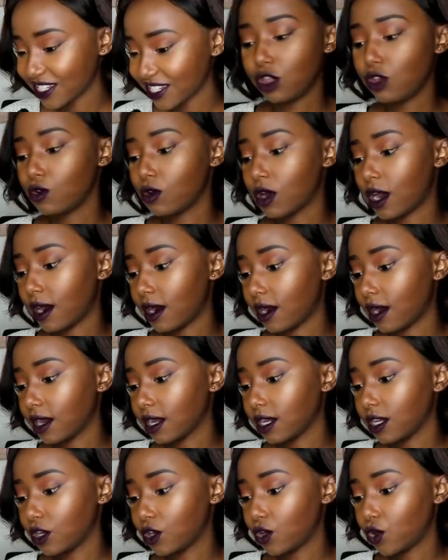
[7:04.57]
You are
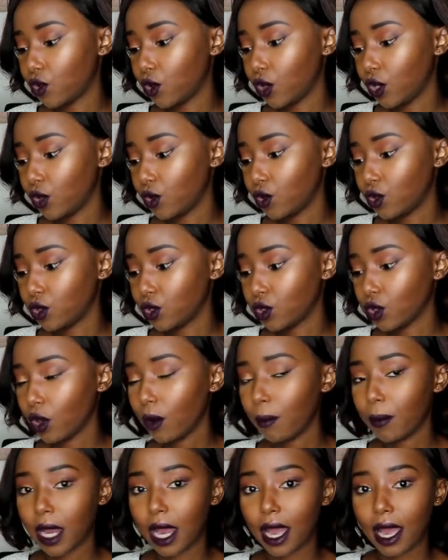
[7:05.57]
a Kikuyu?
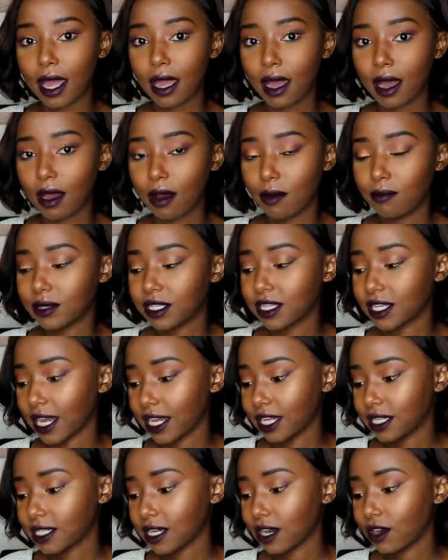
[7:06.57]
Nope, I am
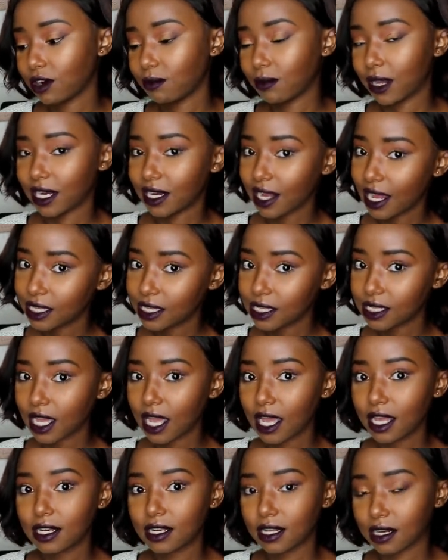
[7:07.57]
Taita on my dad's
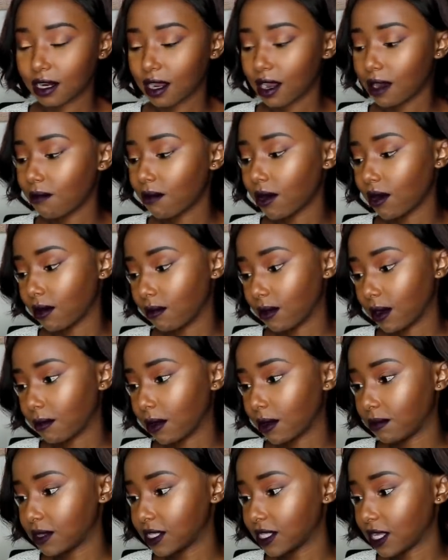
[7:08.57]
side and Kamba on my
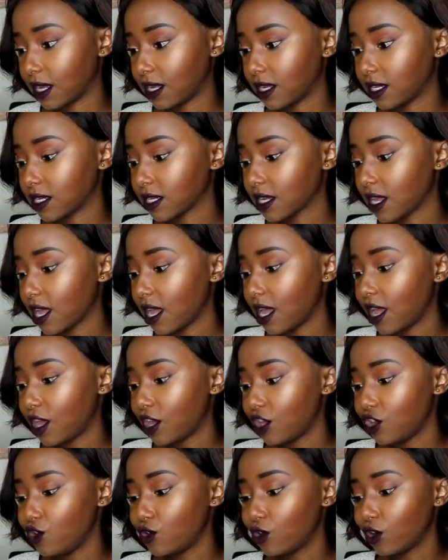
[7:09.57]
mom's side.
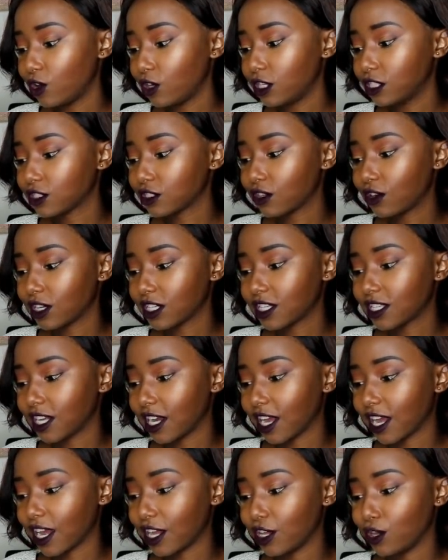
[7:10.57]
You always got
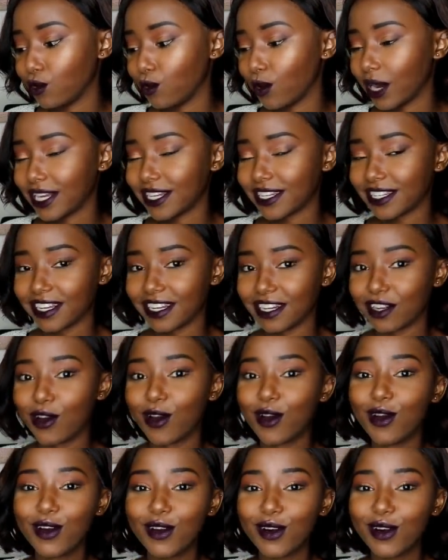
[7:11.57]
the guy you wanted.
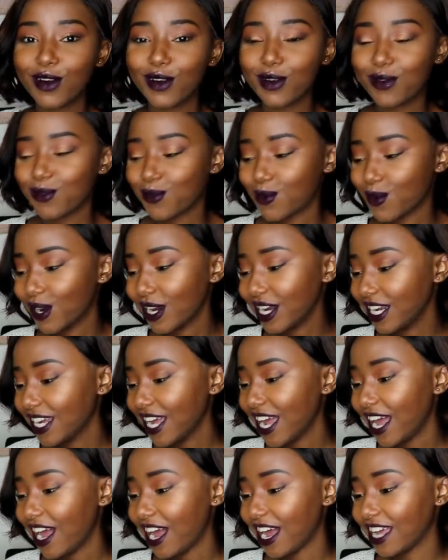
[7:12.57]
Oh
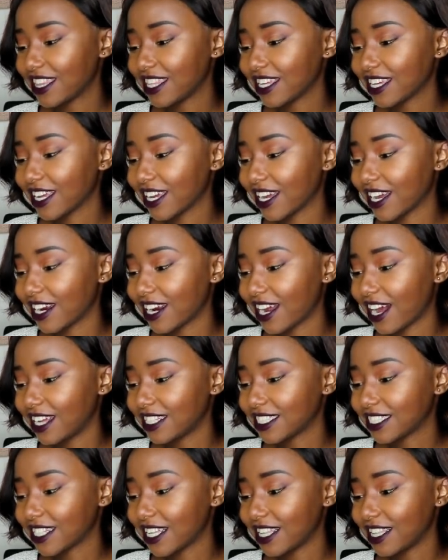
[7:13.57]
boy, I think I can
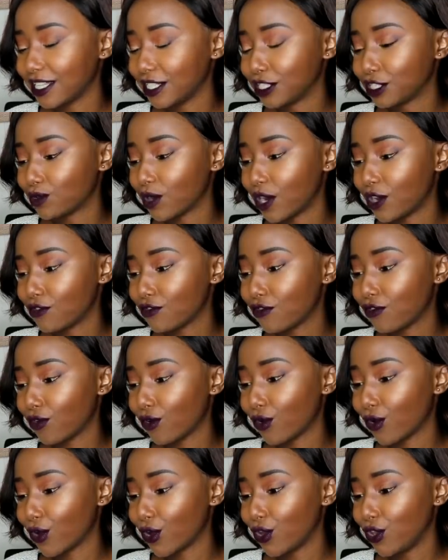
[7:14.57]
answer this one
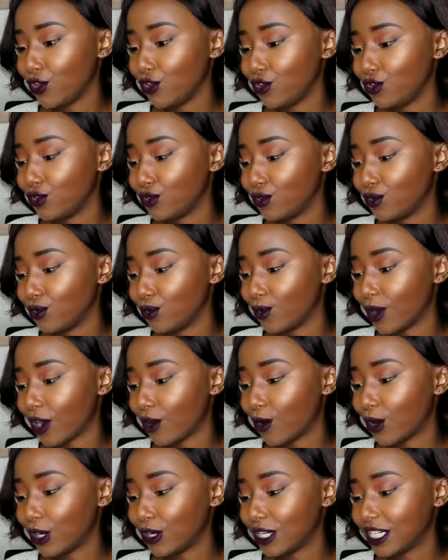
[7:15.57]
for you. Were
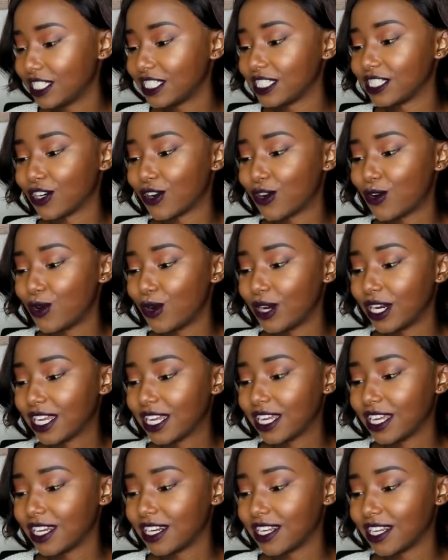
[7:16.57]
always the cool
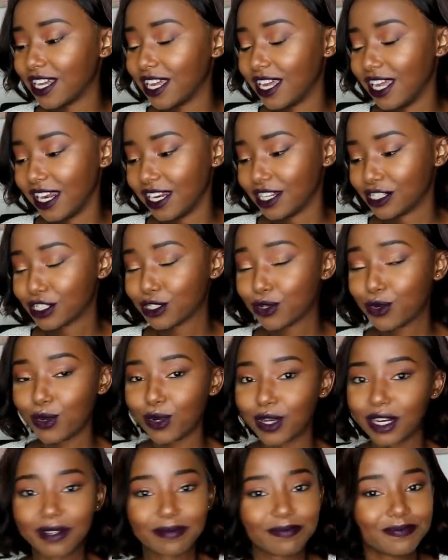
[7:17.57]
kid in
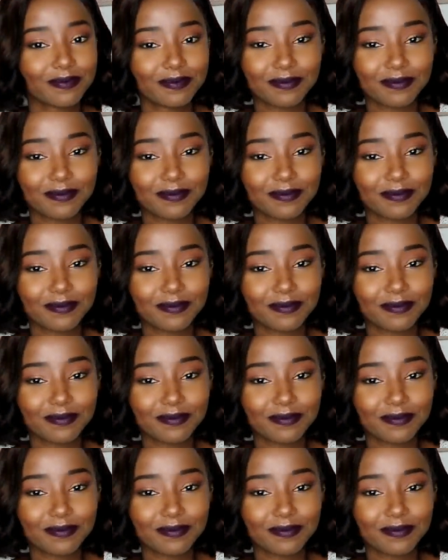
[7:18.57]
school.